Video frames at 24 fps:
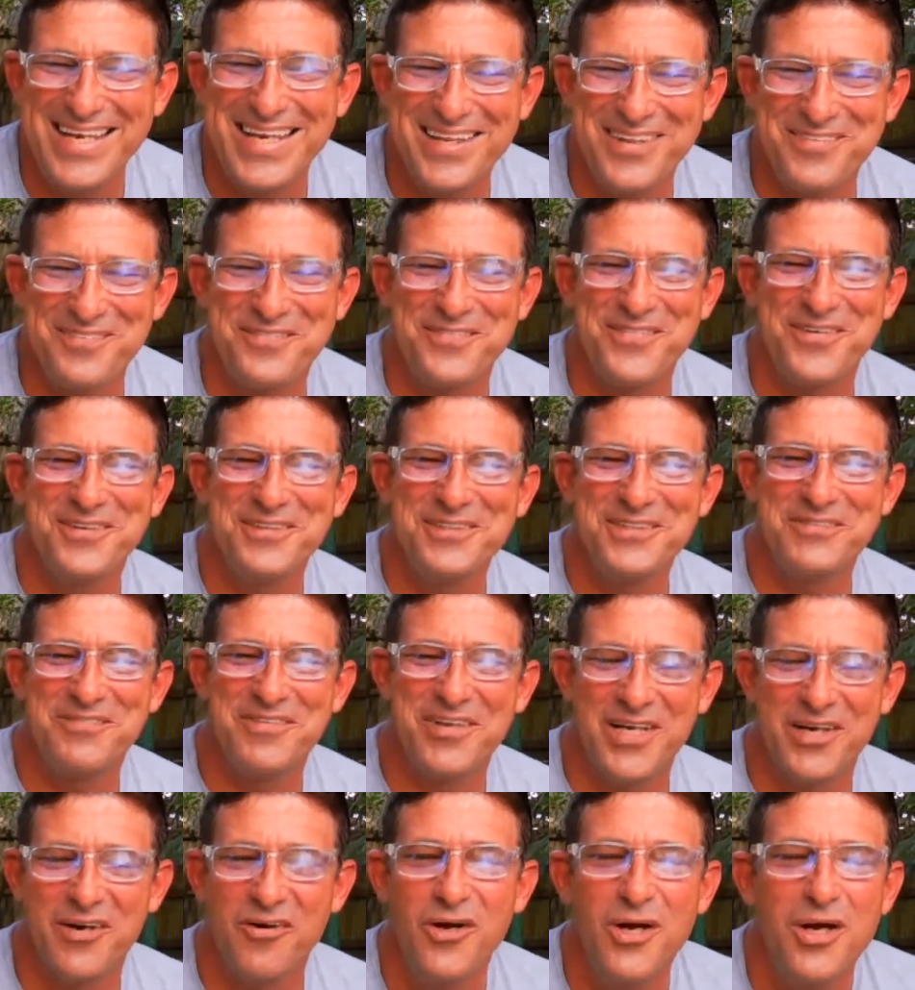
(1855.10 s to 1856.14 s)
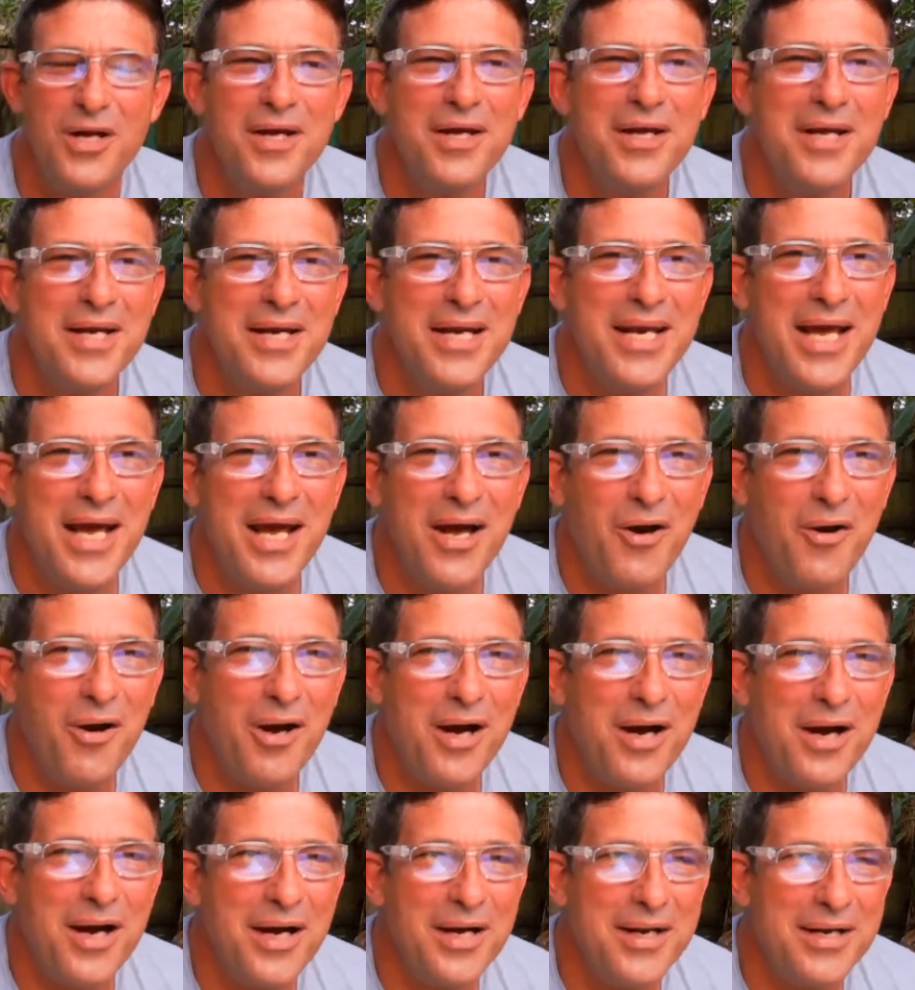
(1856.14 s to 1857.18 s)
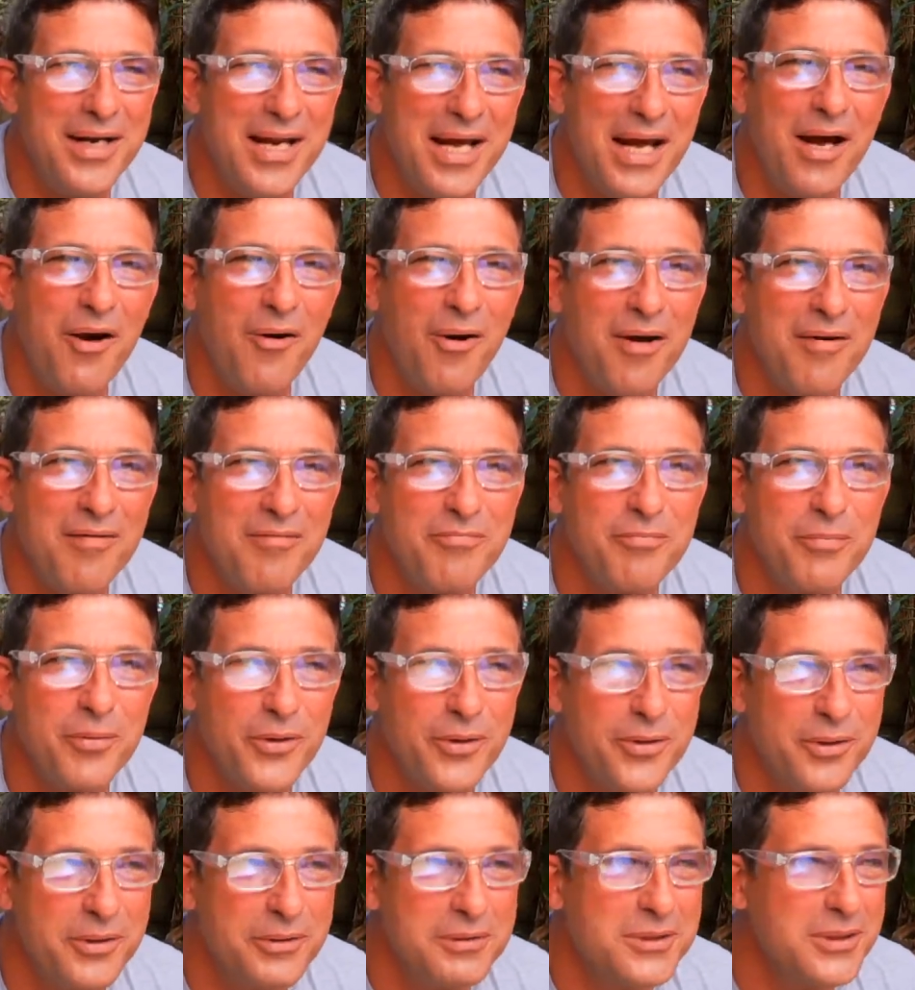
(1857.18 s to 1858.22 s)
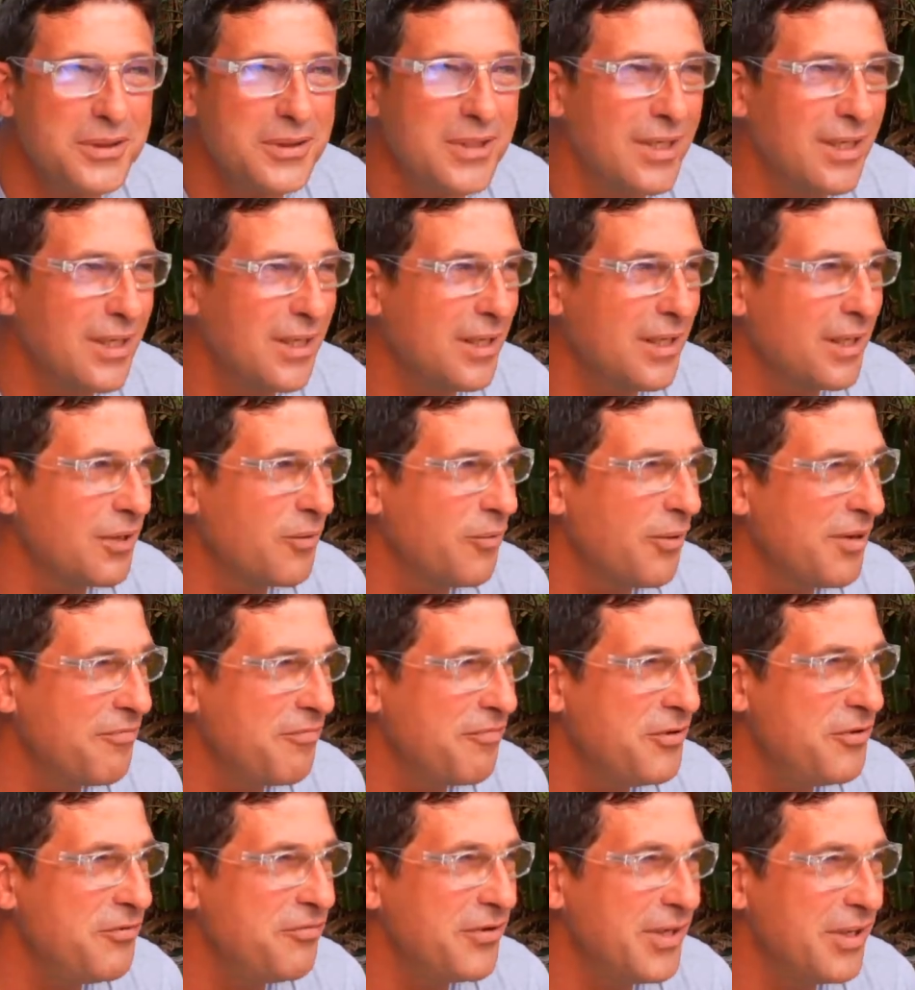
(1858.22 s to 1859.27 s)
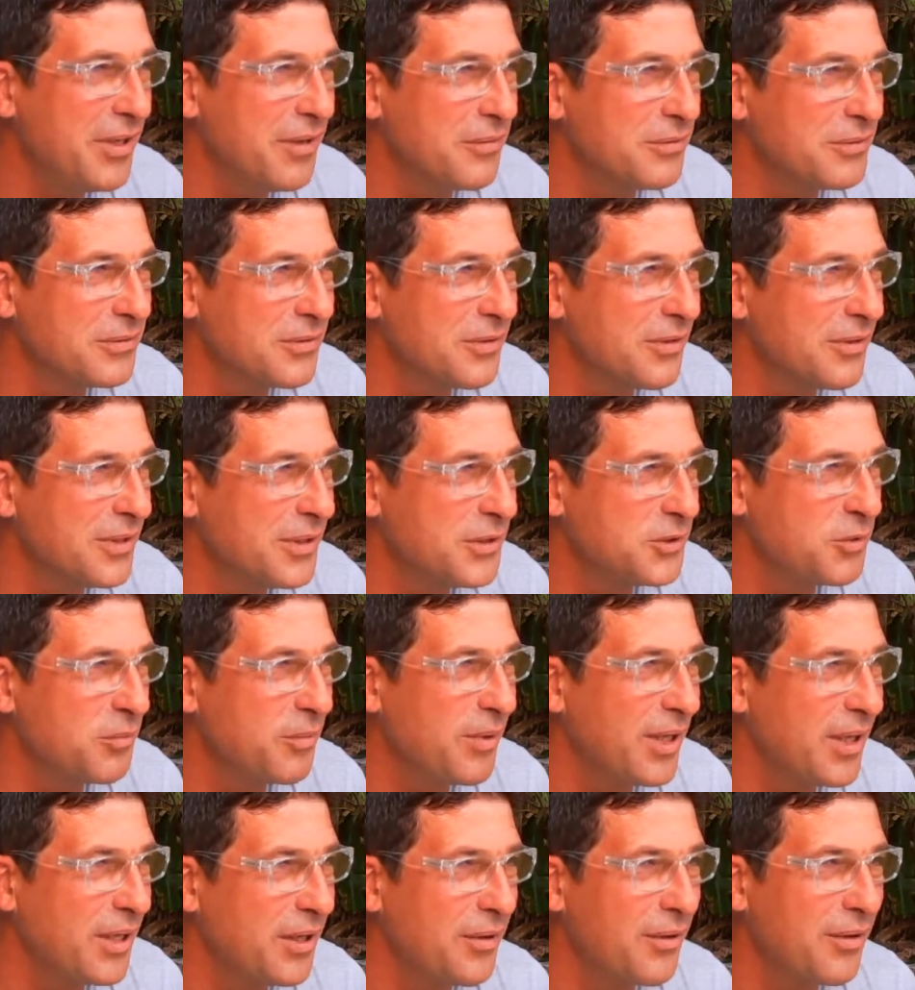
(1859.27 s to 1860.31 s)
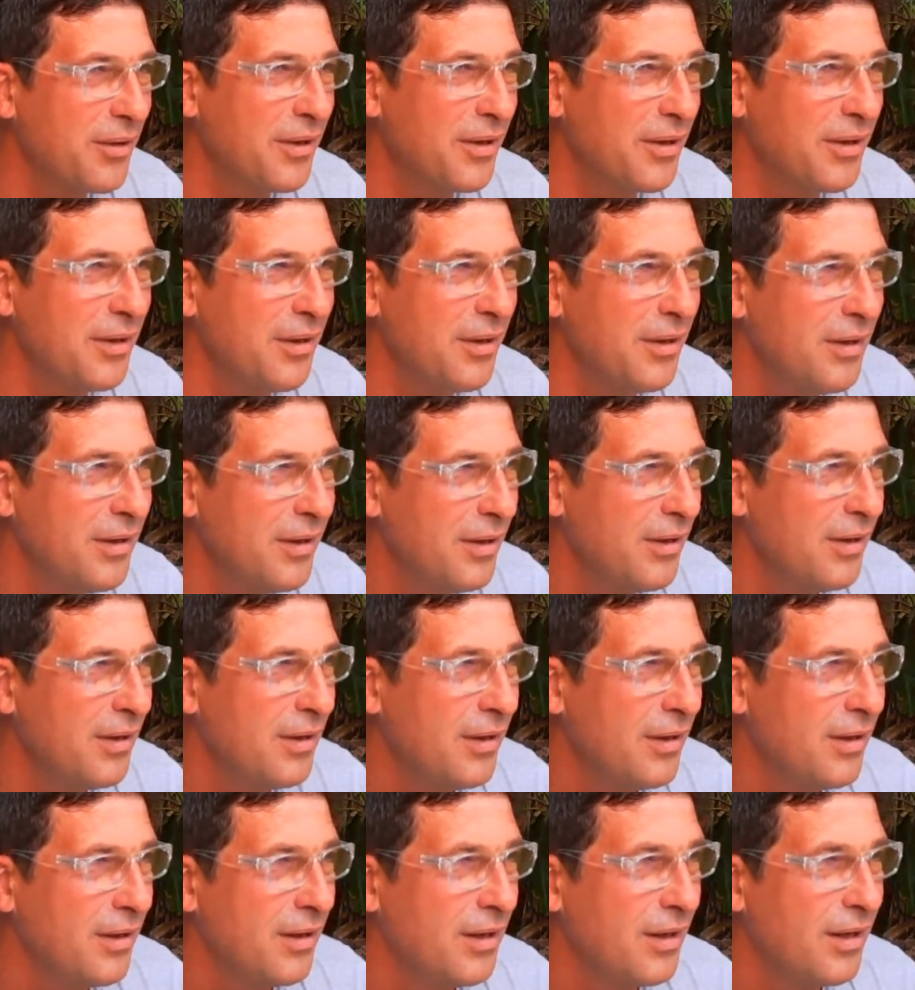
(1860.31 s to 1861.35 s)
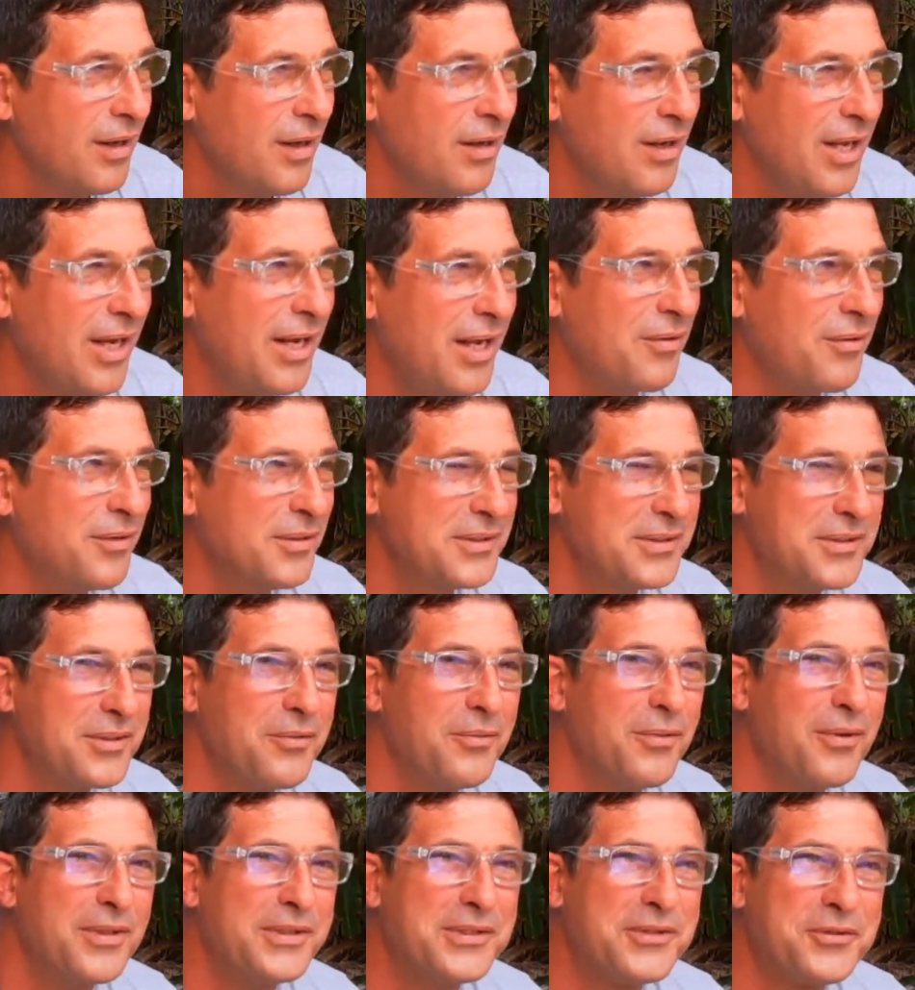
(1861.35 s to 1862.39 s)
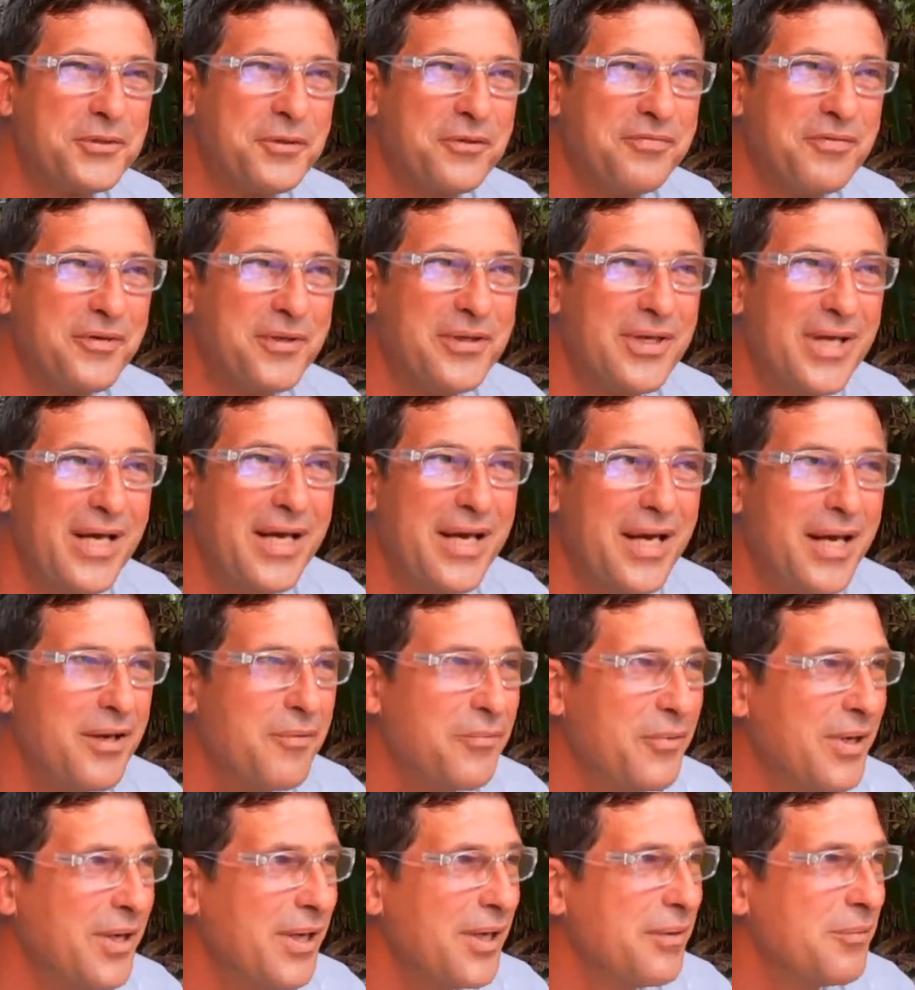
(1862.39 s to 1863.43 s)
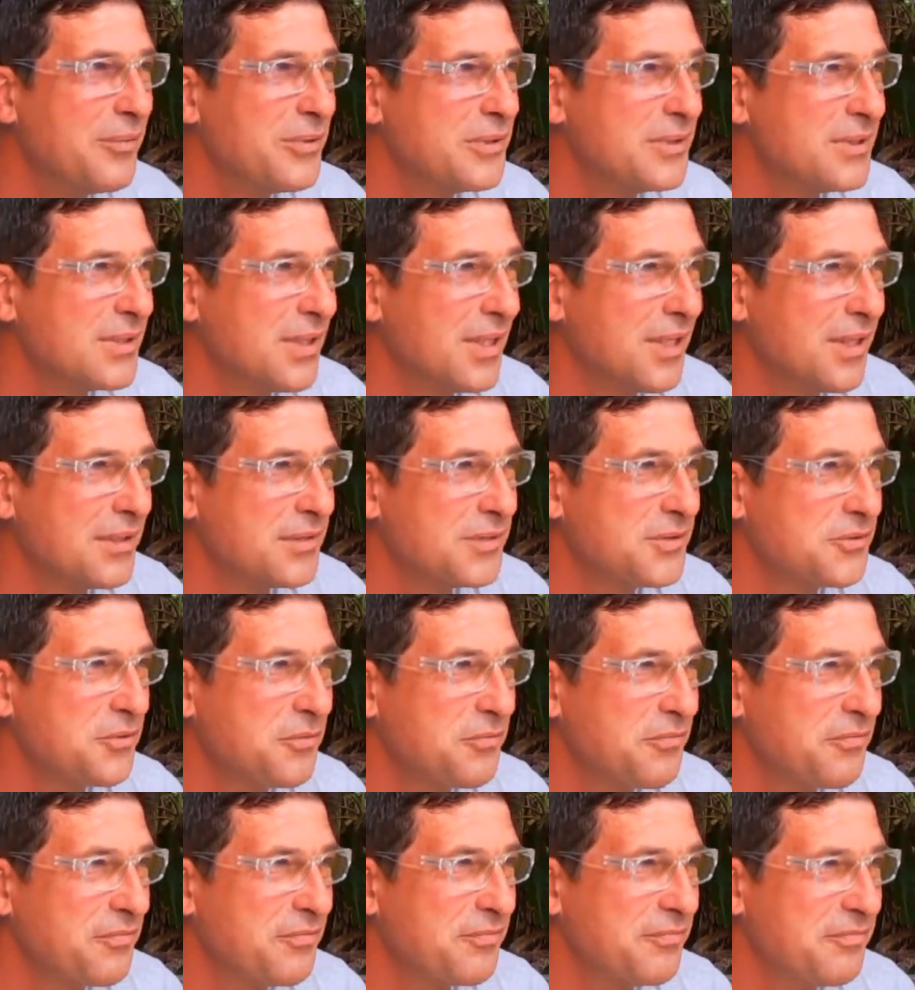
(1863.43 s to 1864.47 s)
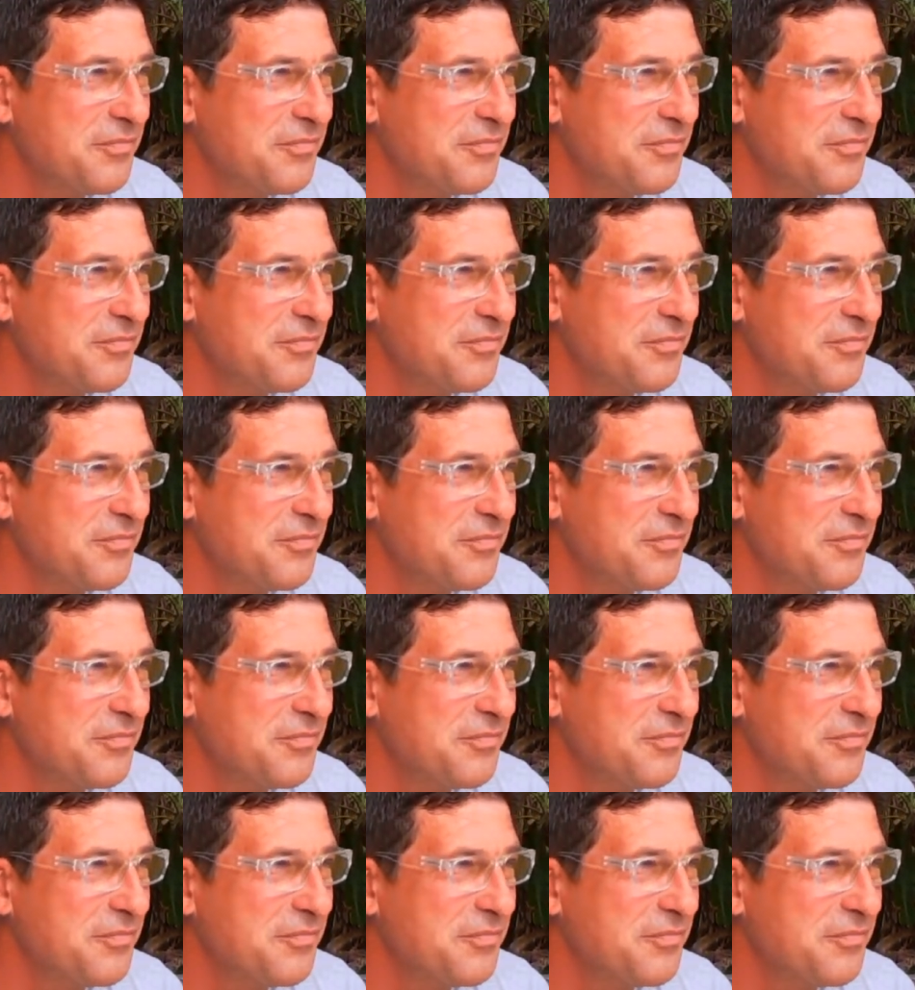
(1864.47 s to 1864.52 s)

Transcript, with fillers: yeah, the first video. Now, now I've produced uh, quite a few videos on Eat Your Backyard, and a lot also on Surf All Day A1A, which is a lot of surf